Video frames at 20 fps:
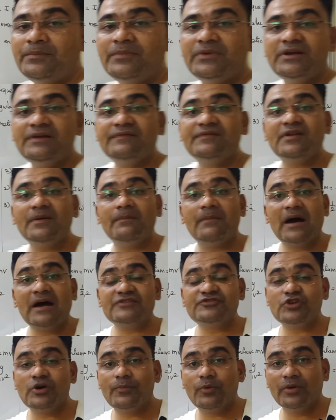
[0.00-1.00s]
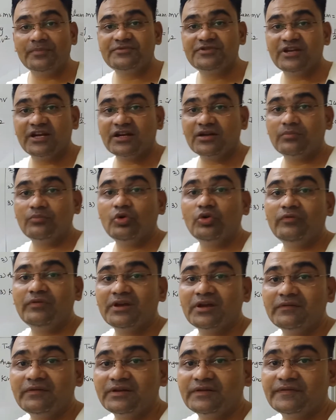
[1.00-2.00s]
is the mass of object
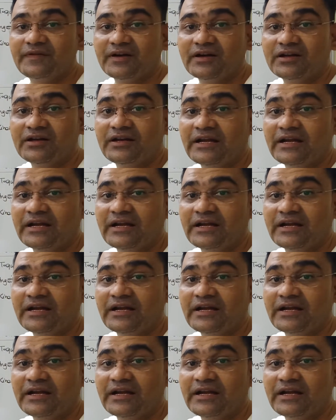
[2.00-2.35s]
moving with certain